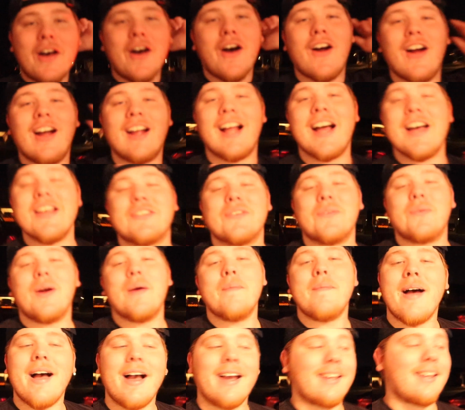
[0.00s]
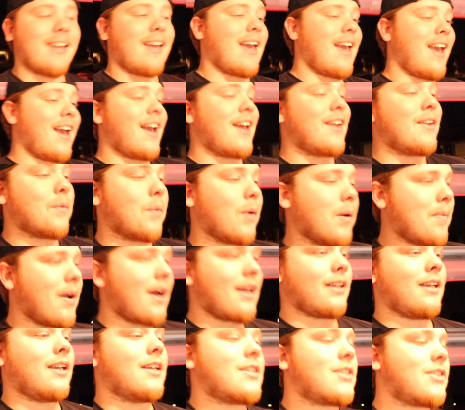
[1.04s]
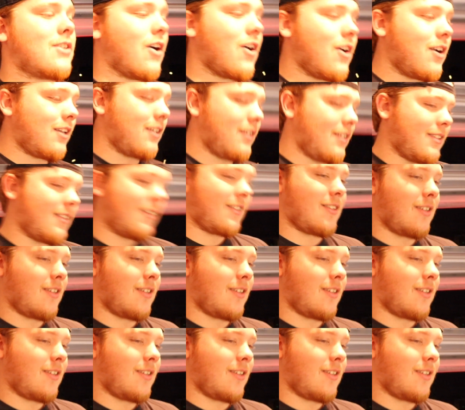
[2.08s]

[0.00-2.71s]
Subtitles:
All right, guys, so we're back and we're about to get started.